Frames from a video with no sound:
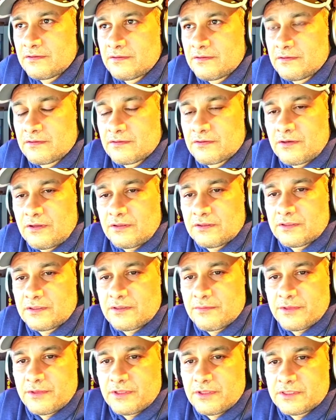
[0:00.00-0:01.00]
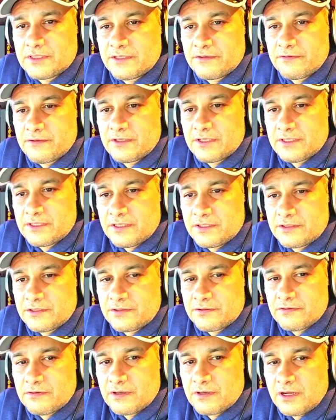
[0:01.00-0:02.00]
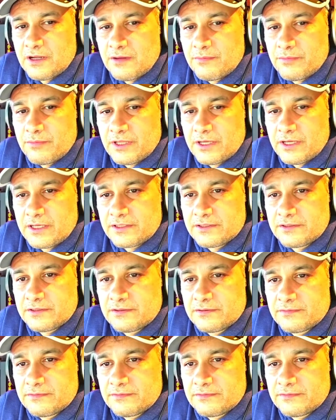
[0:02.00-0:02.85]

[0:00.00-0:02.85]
called it the military-industrial complex.